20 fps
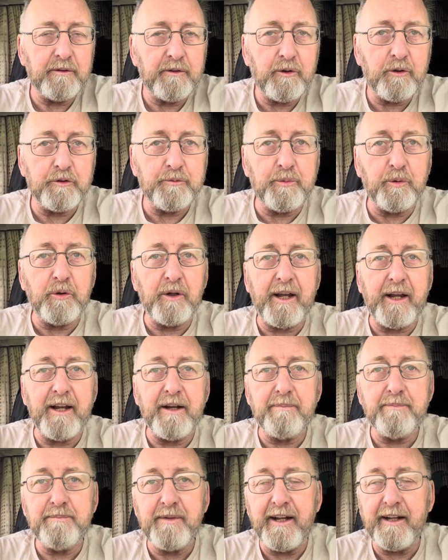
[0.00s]
hospital to get
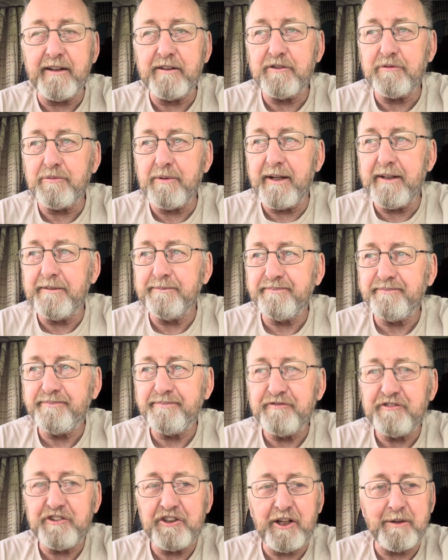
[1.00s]
an x-ray,
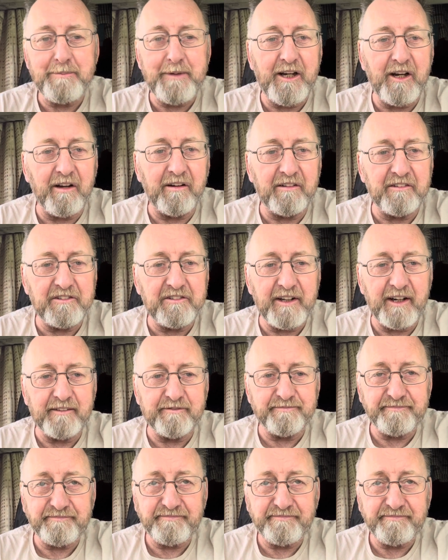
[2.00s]
check my lungs out,